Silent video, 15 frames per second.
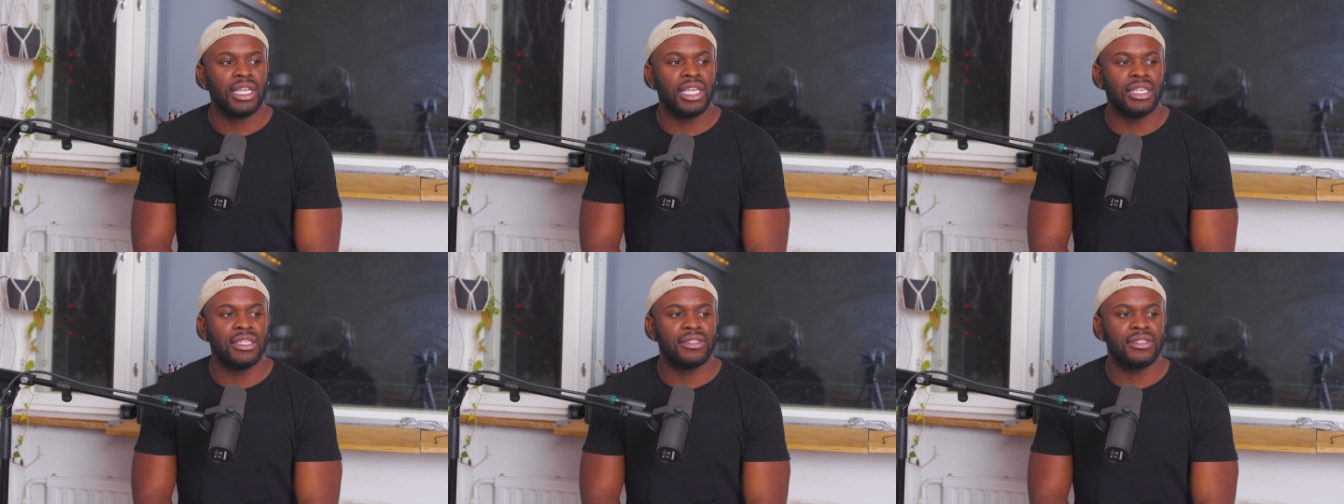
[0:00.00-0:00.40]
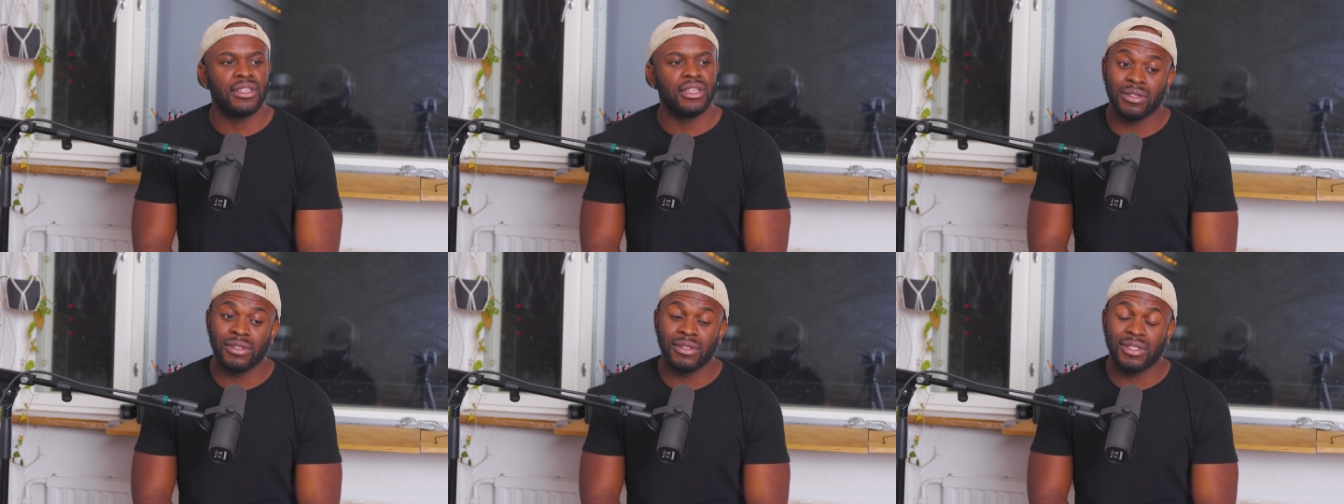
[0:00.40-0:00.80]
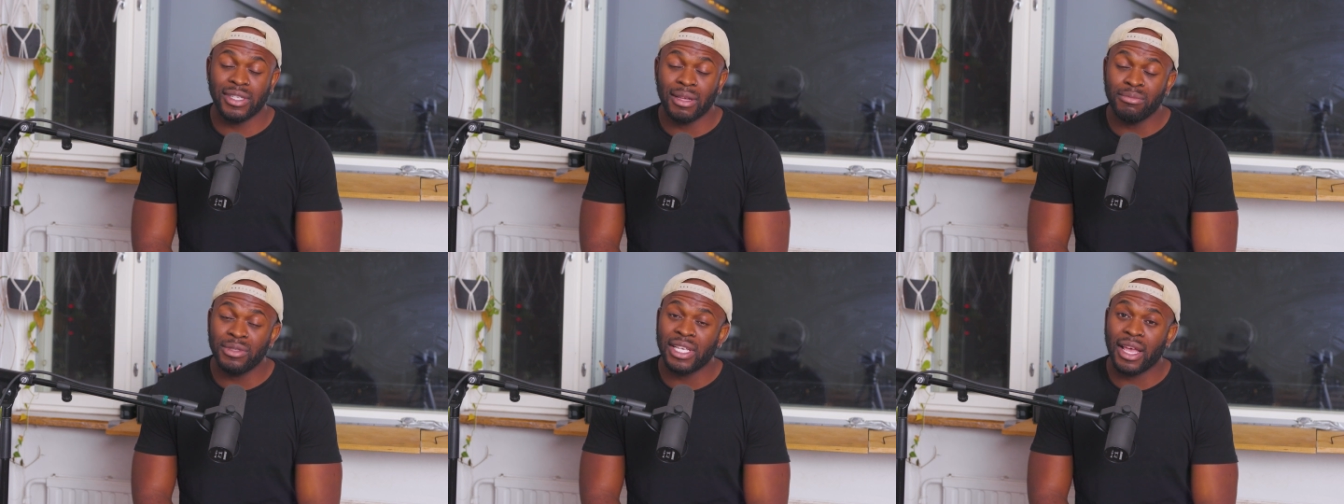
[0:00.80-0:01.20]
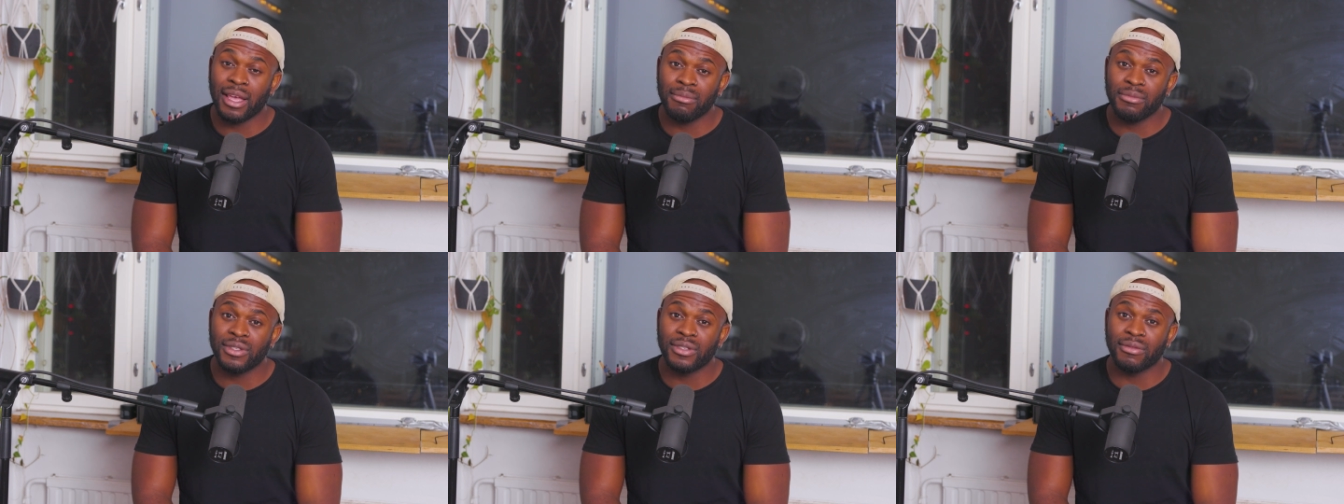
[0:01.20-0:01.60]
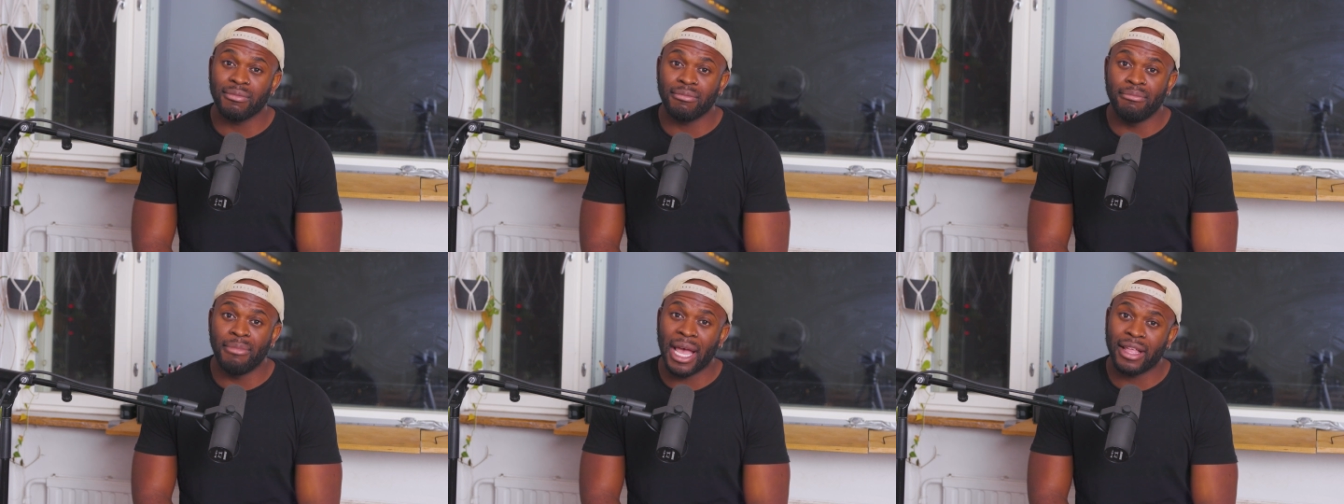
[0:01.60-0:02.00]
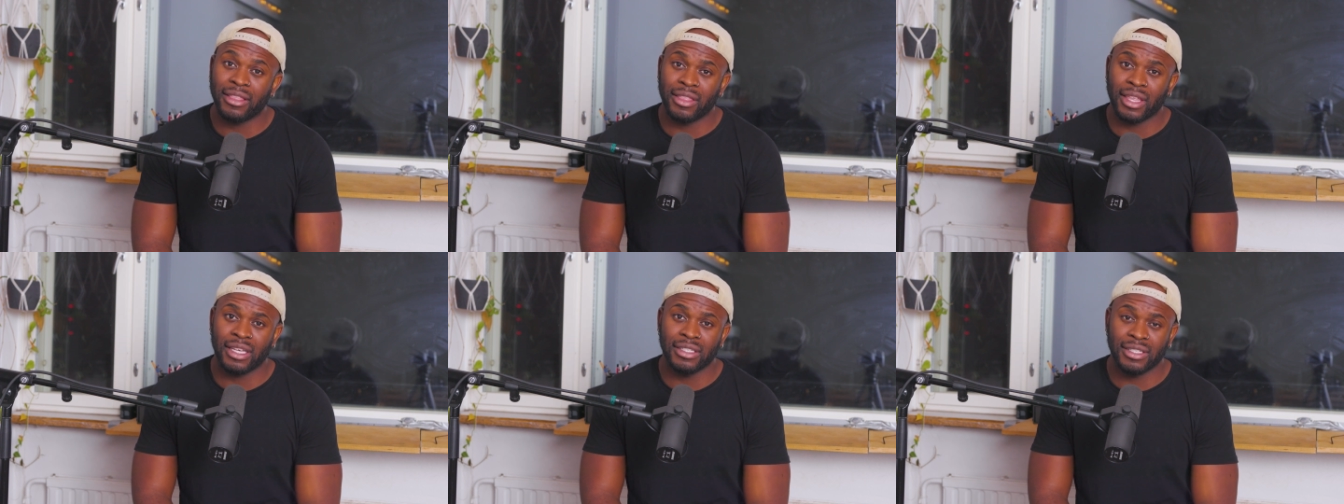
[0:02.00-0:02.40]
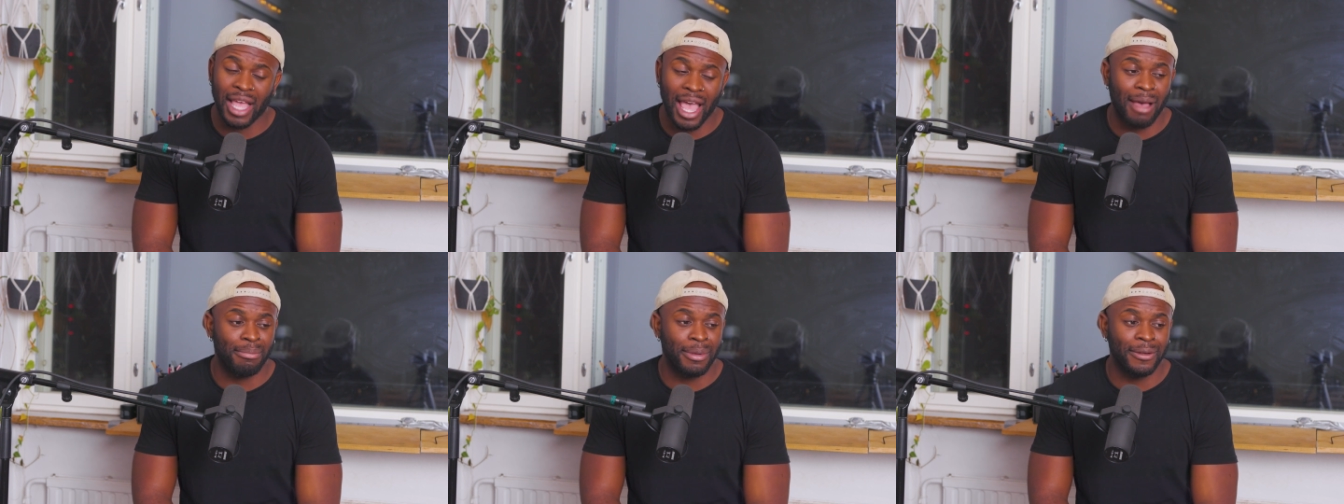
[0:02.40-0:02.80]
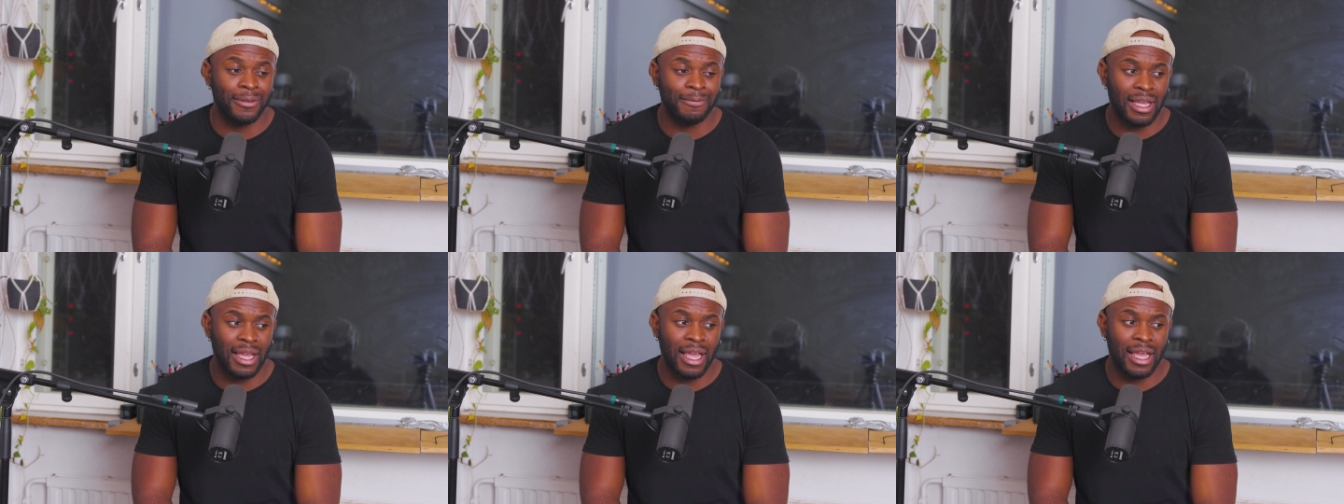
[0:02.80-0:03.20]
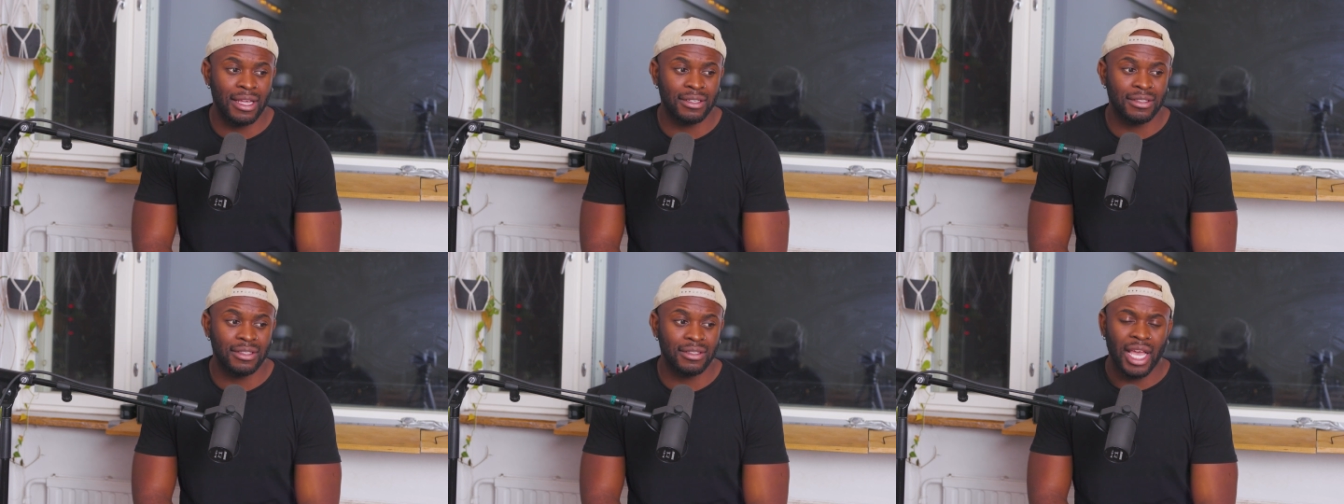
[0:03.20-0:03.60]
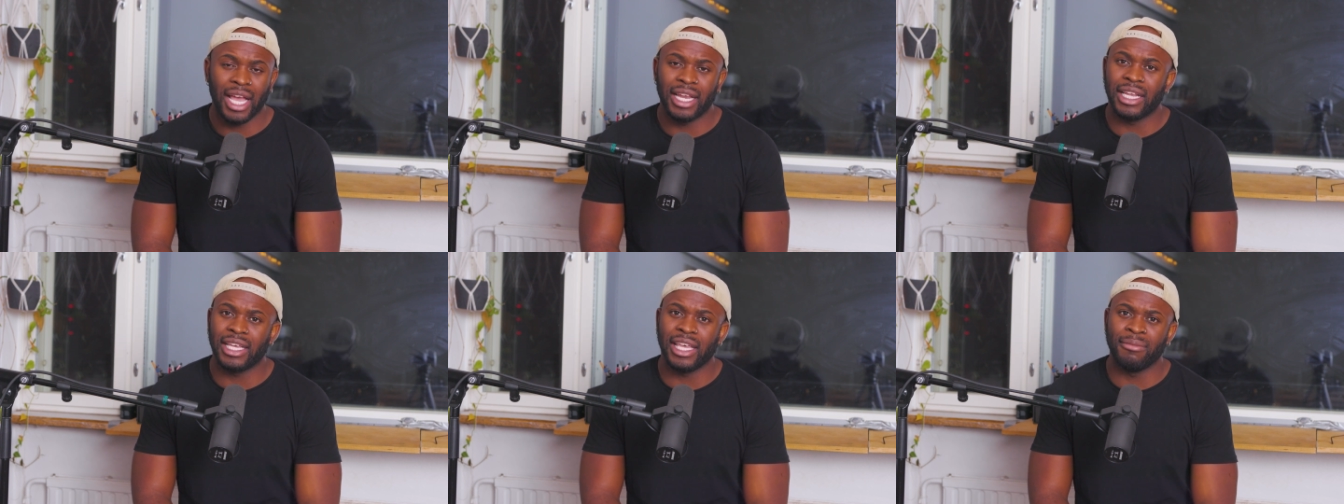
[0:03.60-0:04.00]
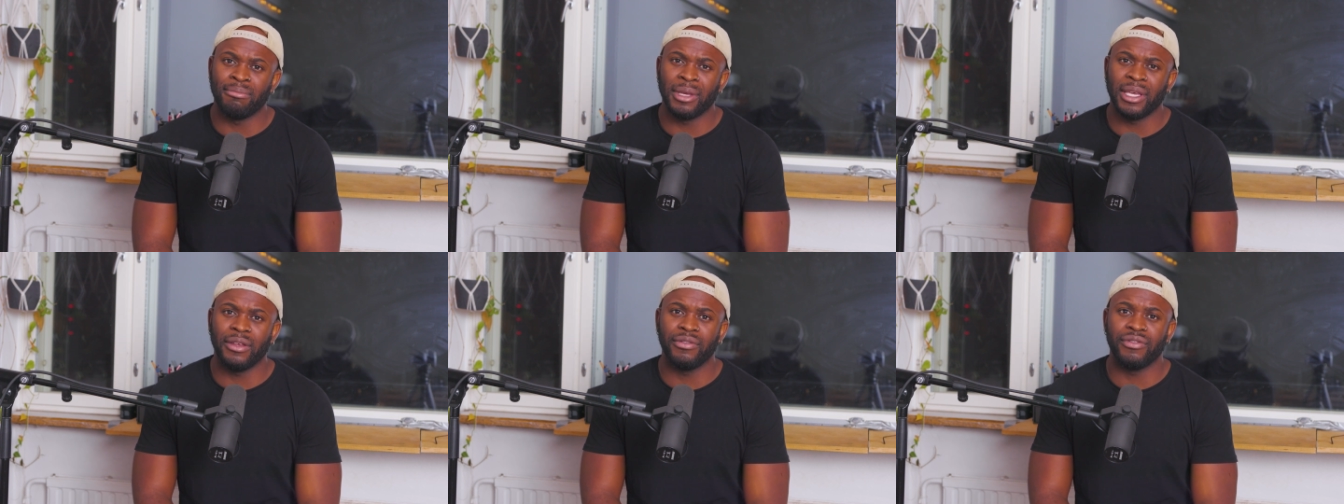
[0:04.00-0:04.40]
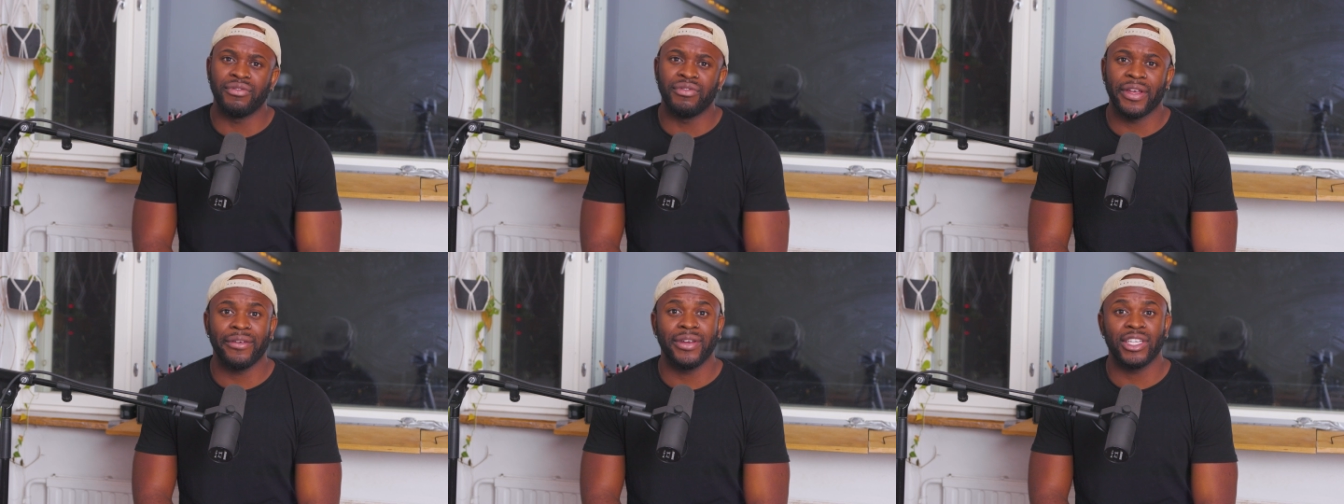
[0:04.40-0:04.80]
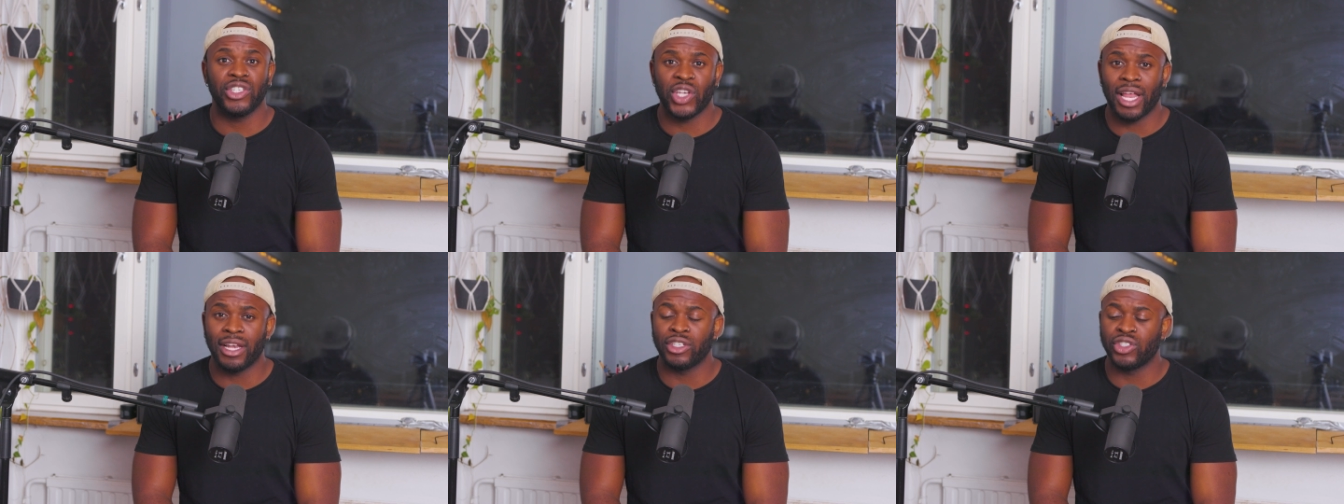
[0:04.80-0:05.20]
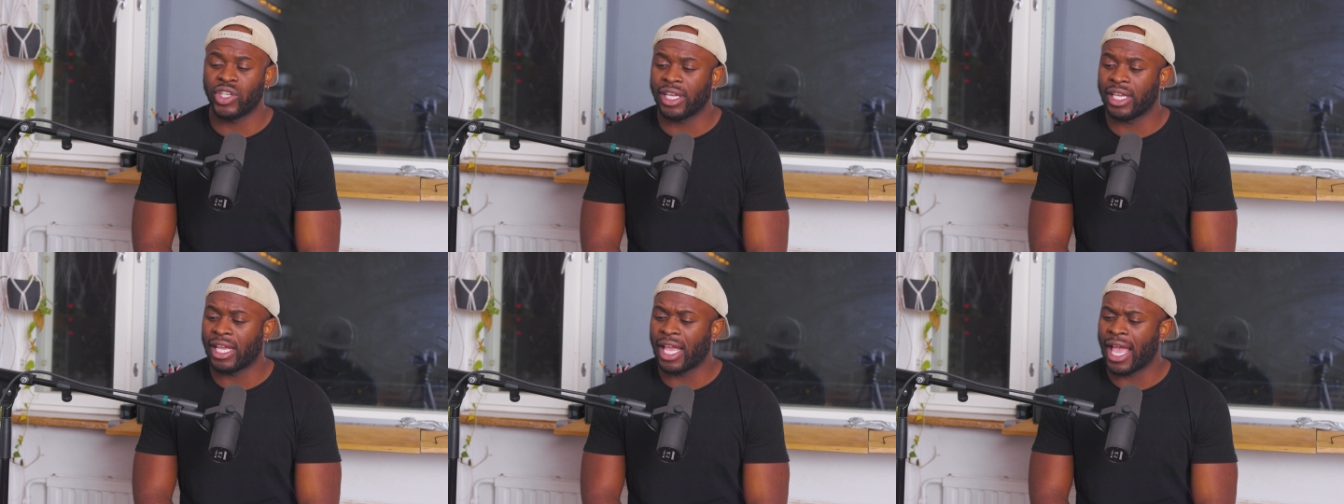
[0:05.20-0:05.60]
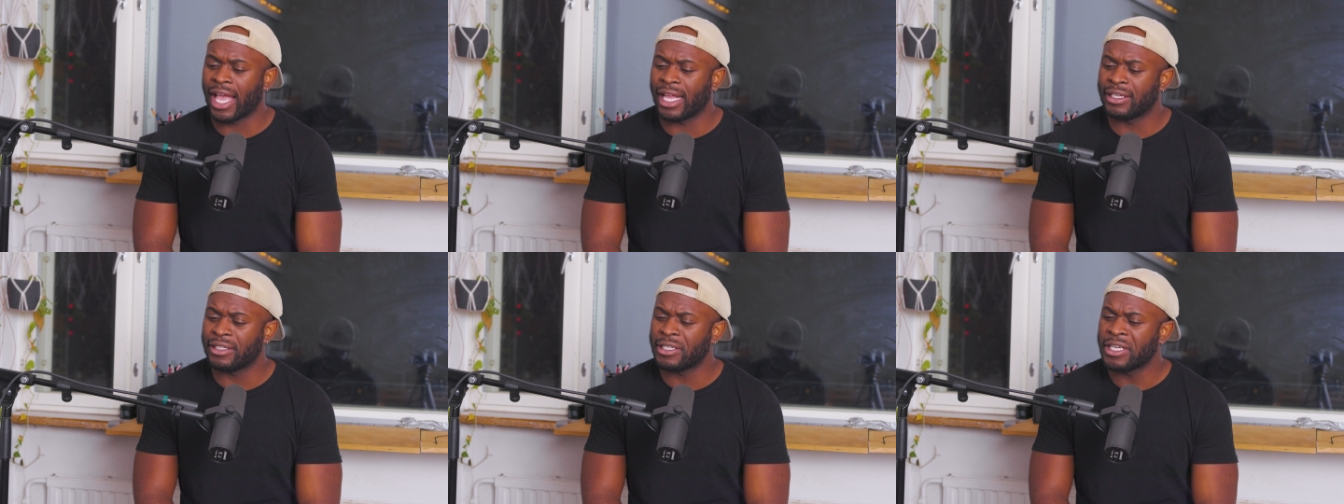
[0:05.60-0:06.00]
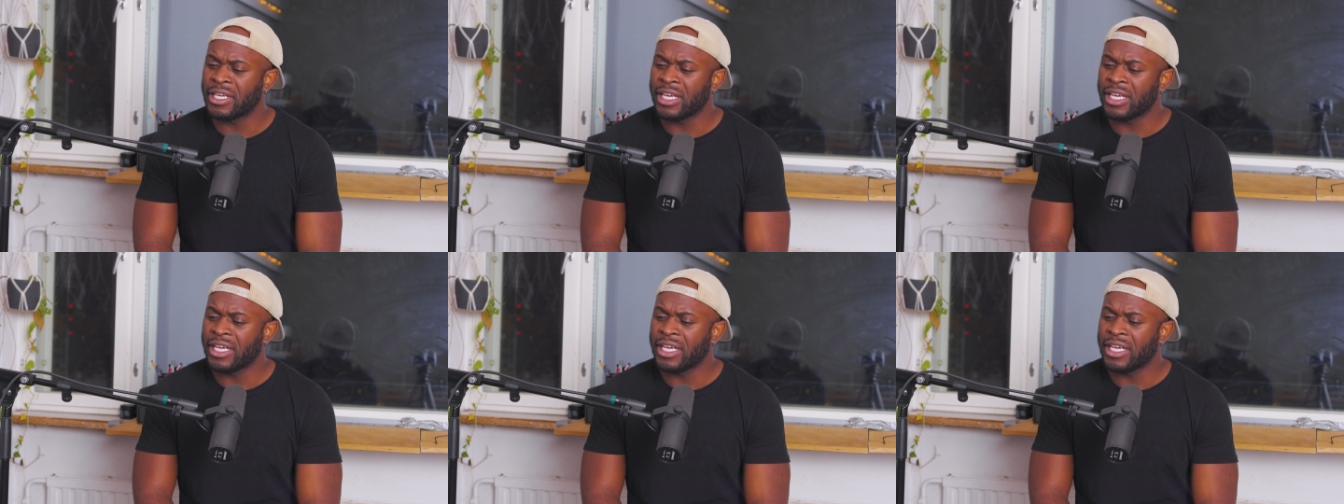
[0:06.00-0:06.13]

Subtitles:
is sometimes bad things happen and it can be very challenging, and